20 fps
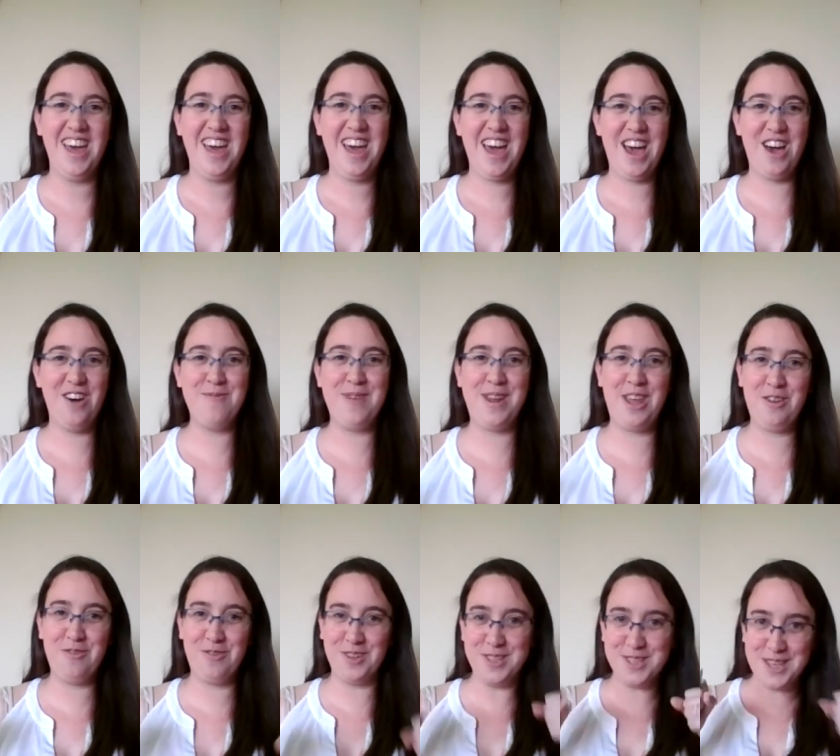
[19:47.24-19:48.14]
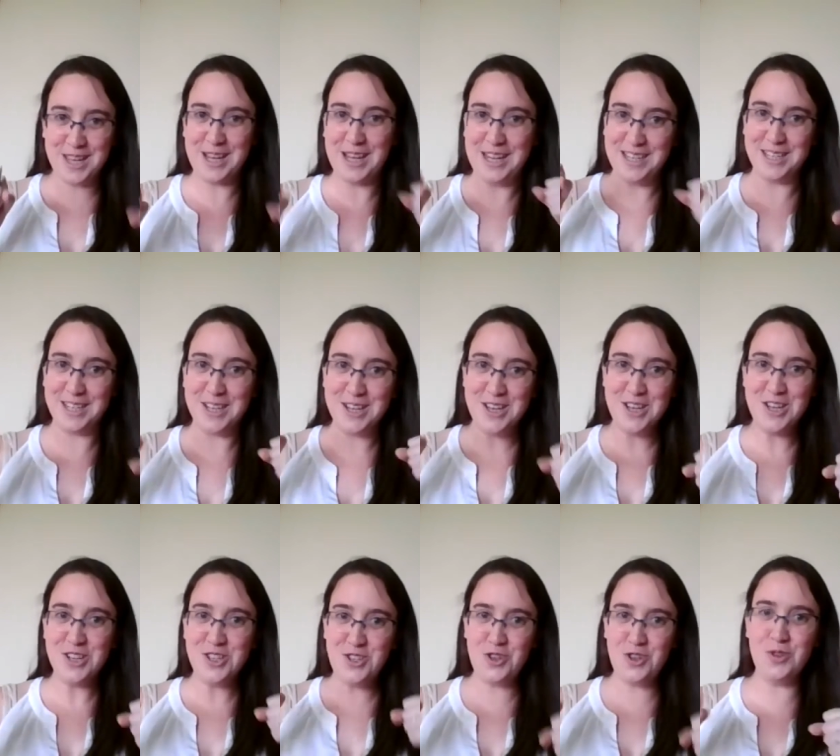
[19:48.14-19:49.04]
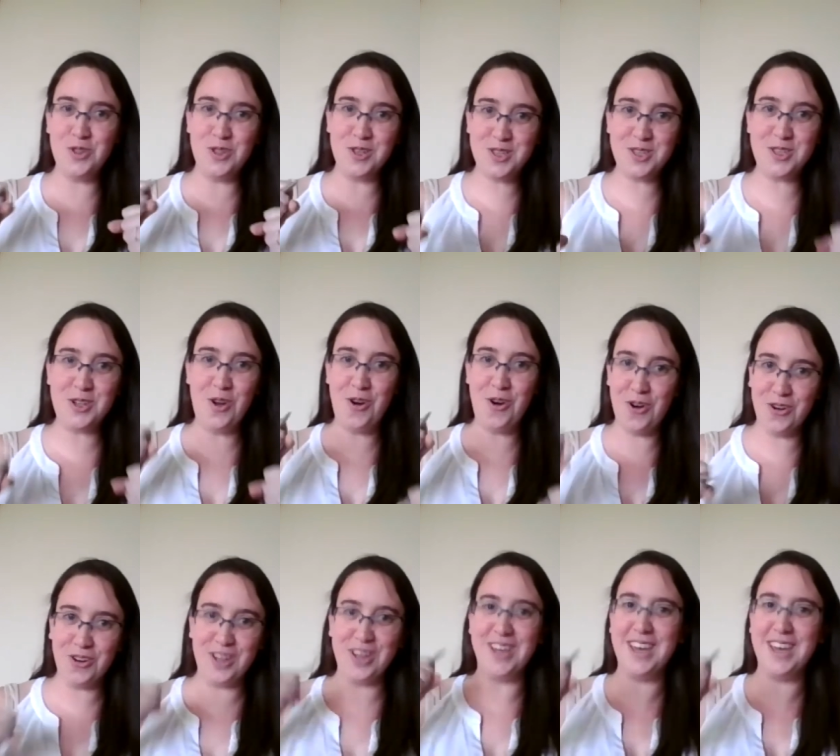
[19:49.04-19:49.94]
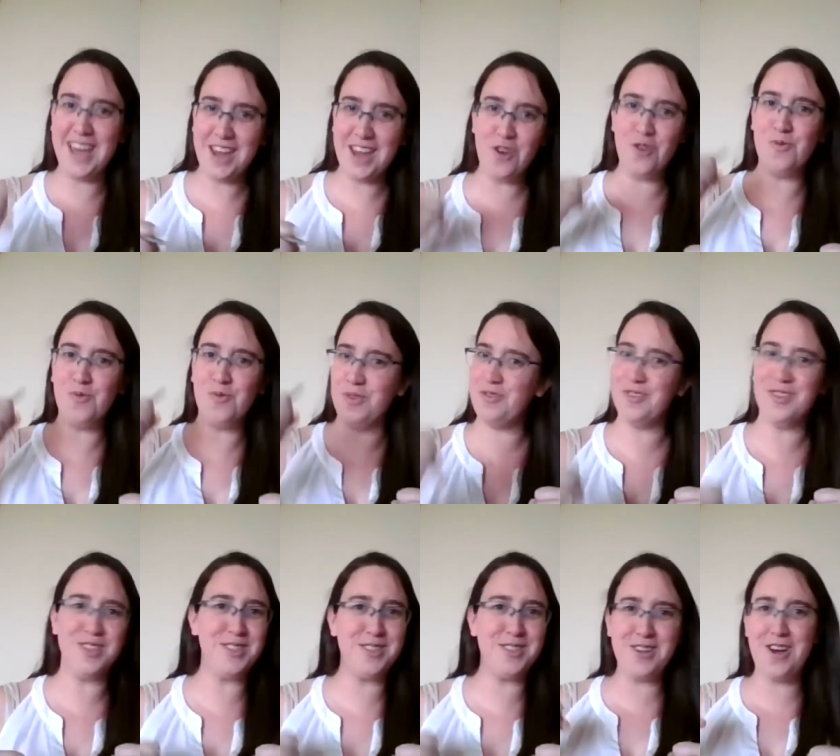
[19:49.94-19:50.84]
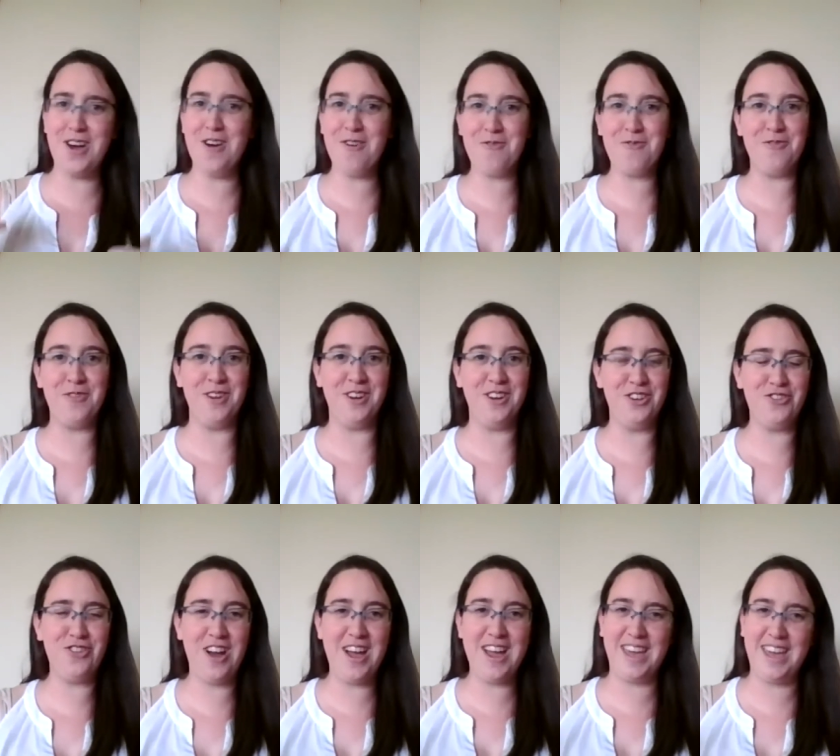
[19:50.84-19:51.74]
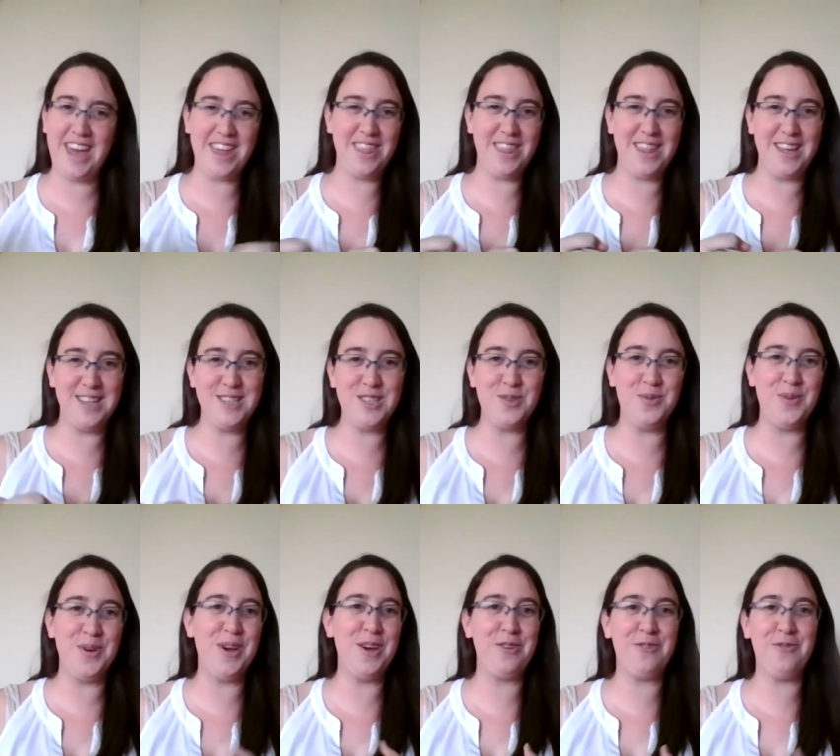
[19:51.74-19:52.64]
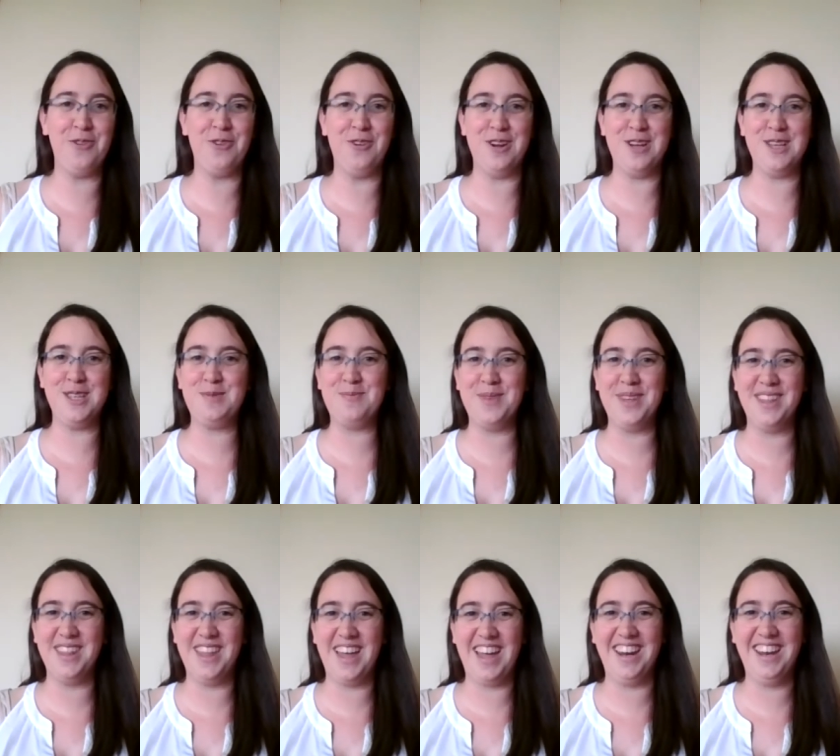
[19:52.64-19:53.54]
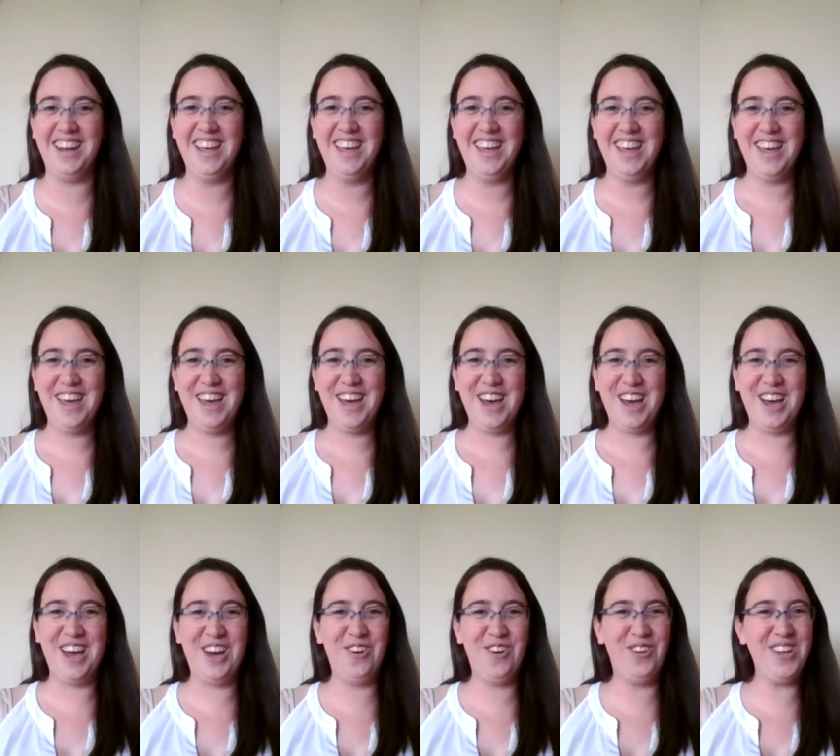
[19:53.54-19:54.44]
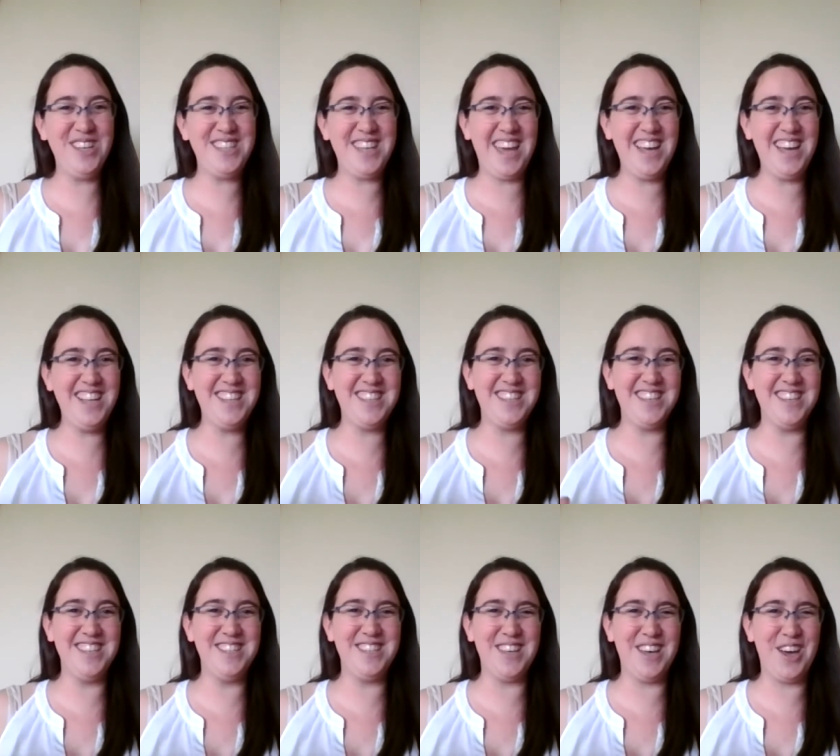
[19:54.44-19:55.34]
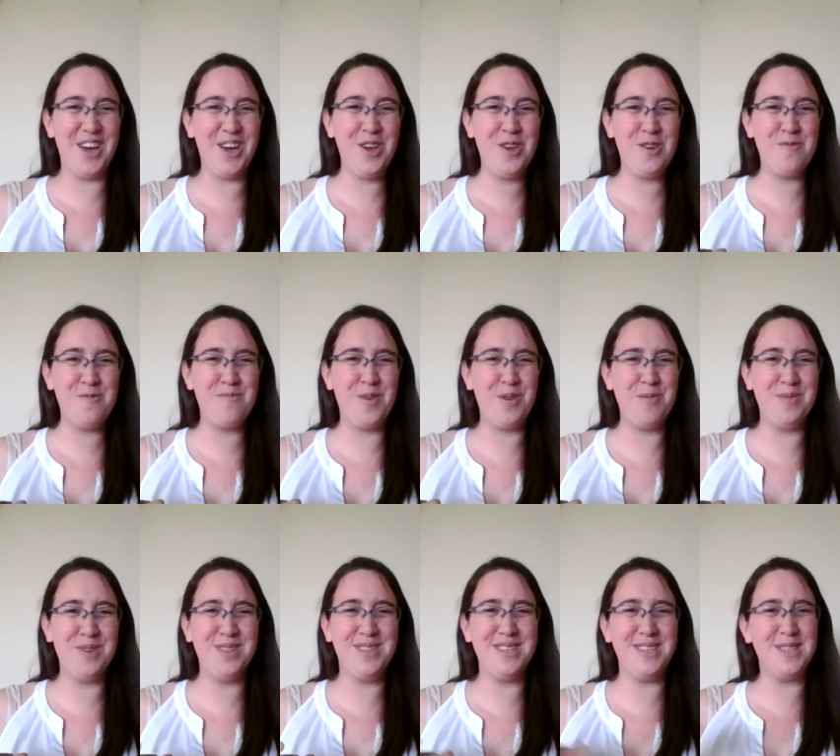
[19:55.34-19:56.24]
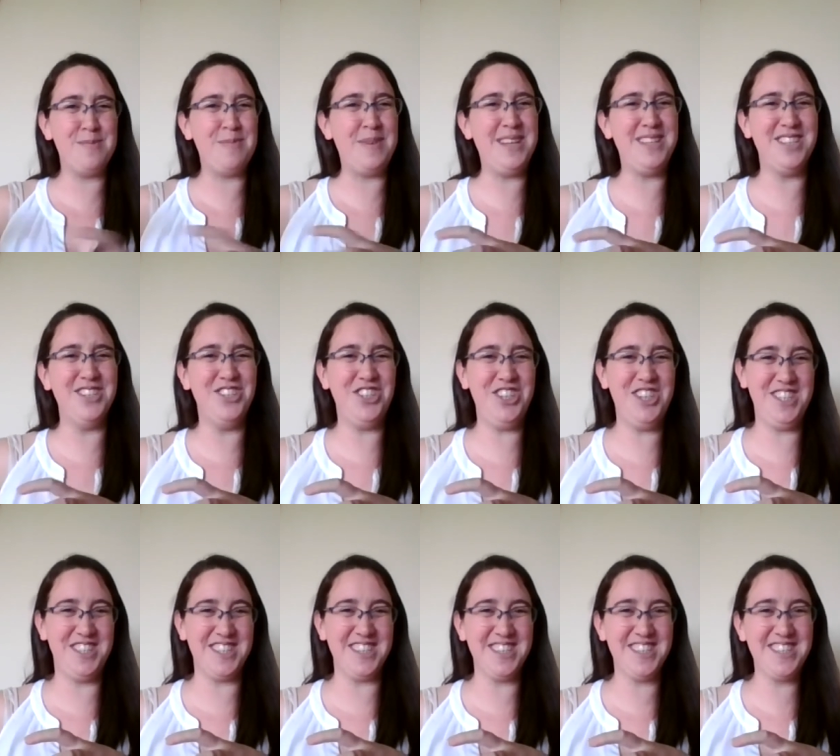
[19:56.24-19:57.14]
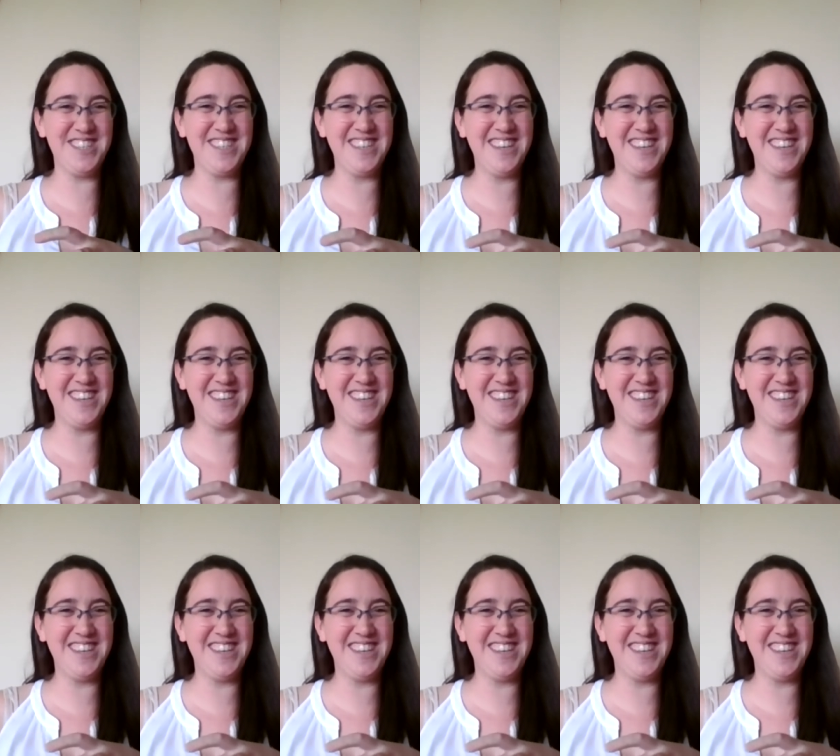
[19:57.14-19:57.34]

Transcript: how many of us kind of do the slog and get on with the stuff and try and get things to work for us that then uh, all it takes is a moment to speak to Jesus,